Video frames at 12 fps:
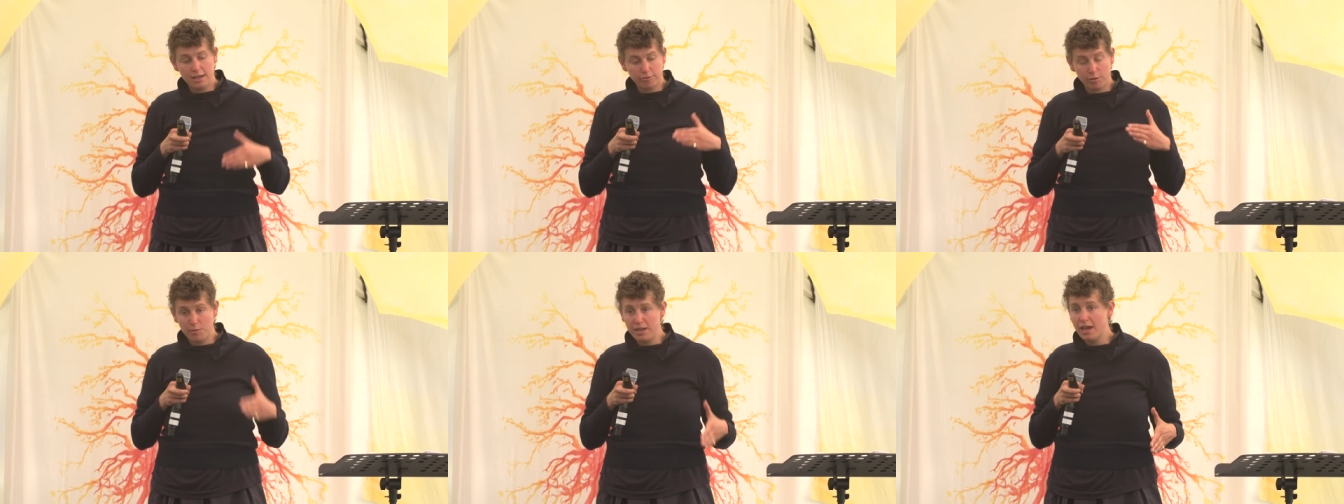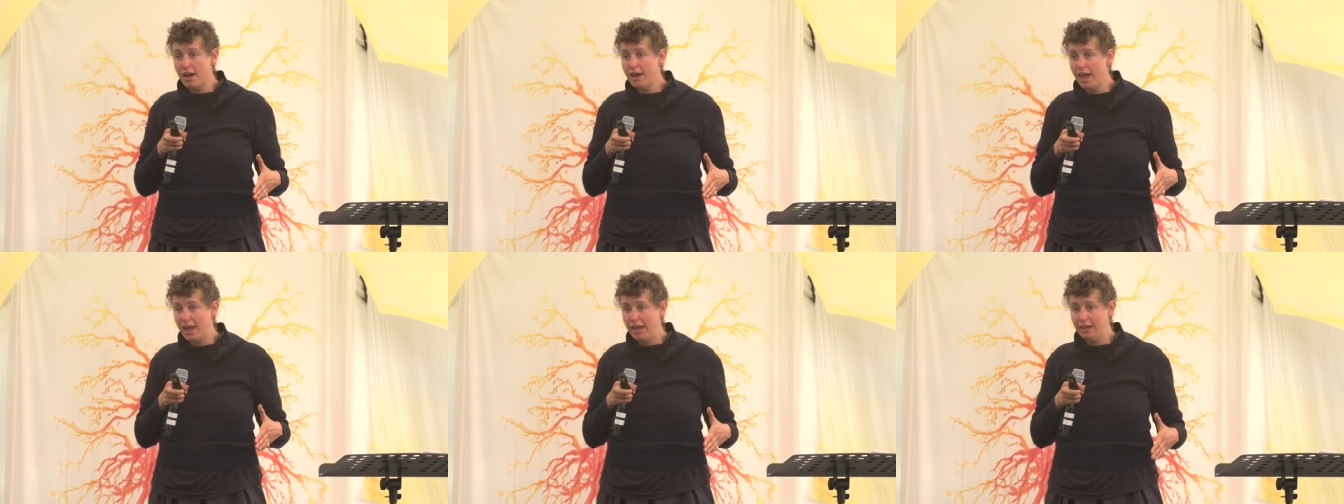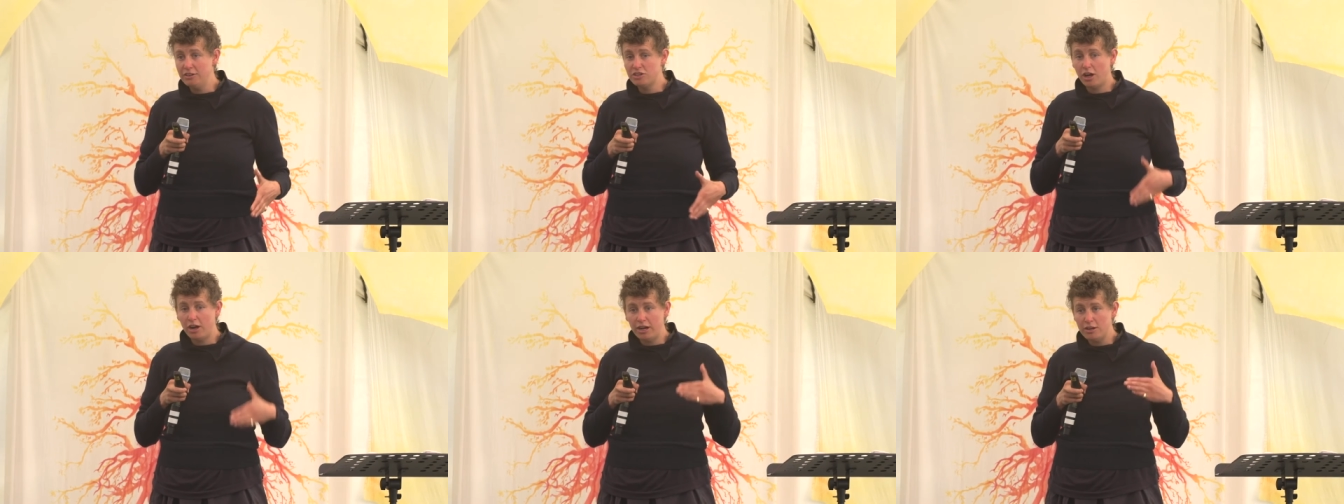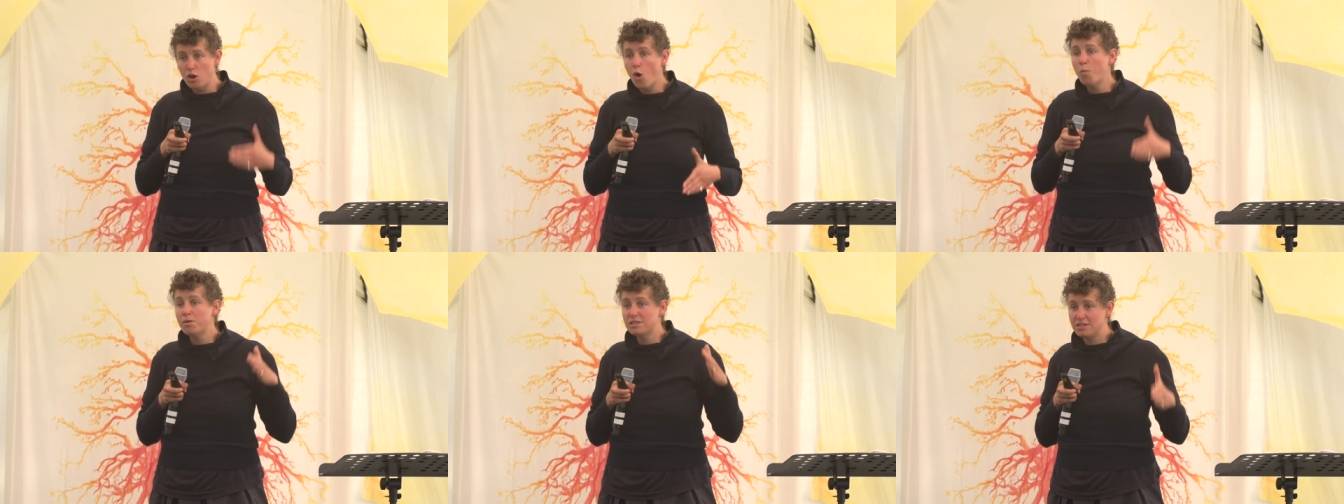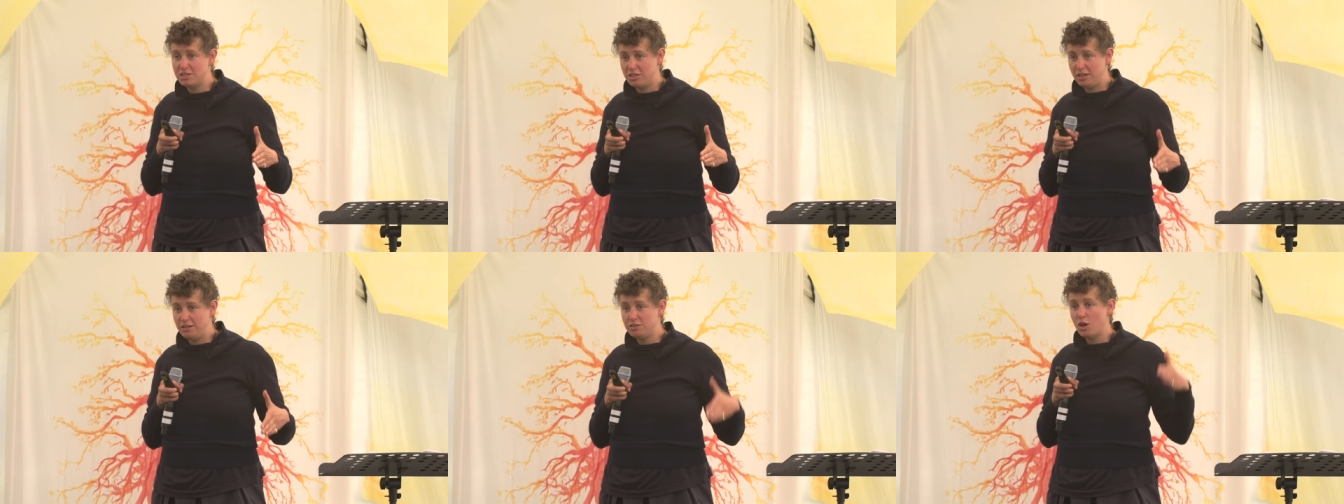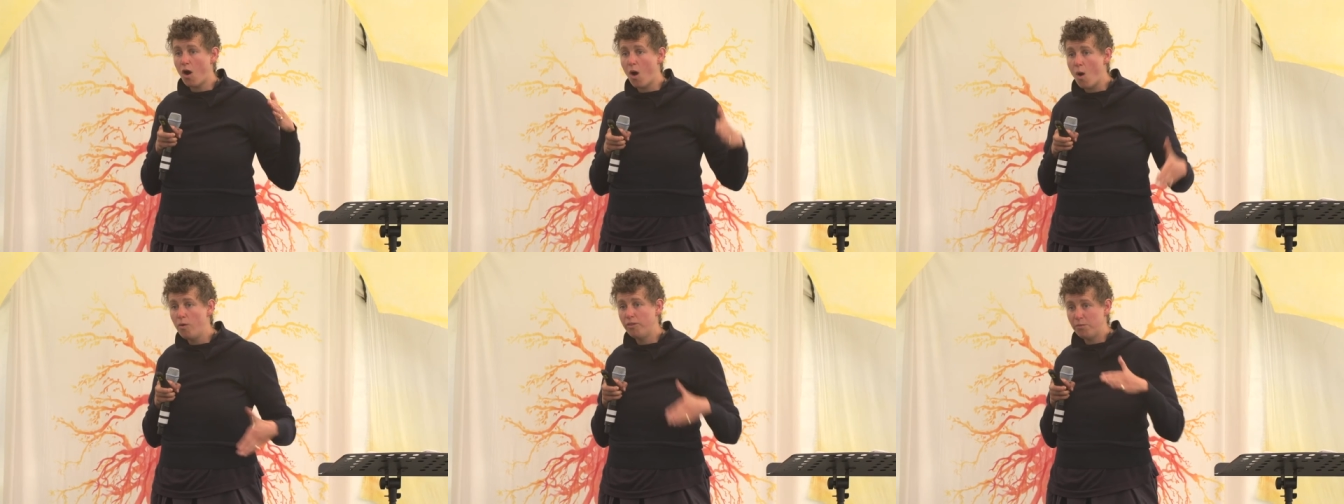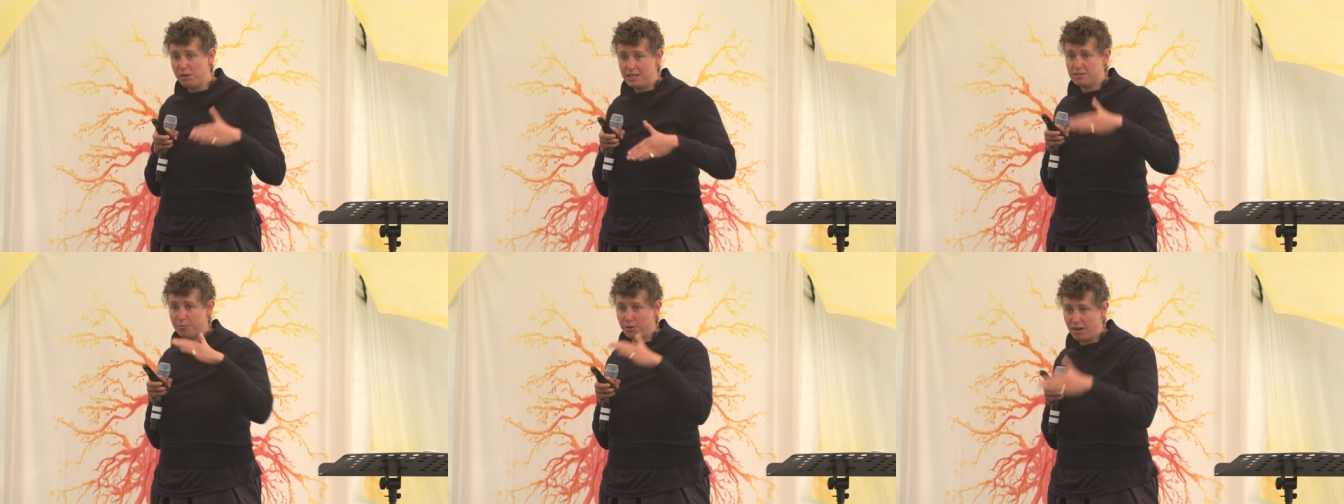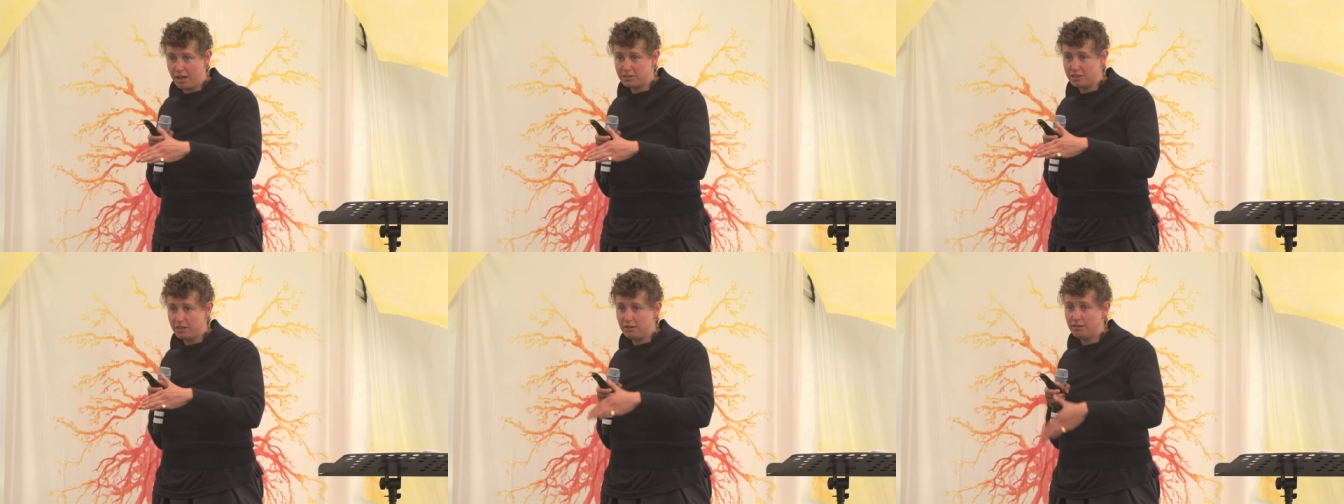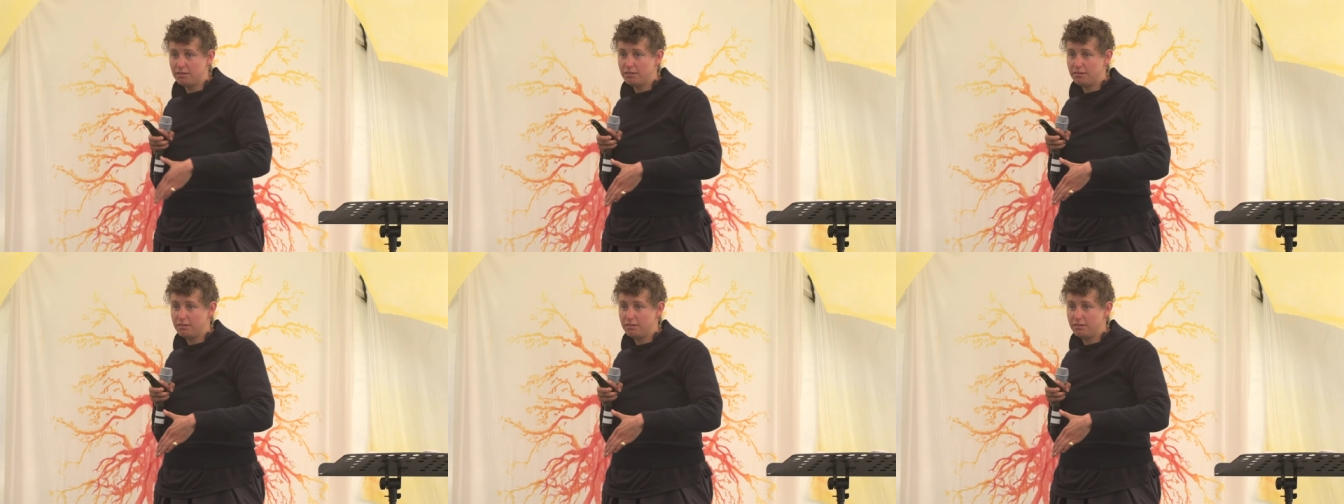from a young age are in no position to own the means of production.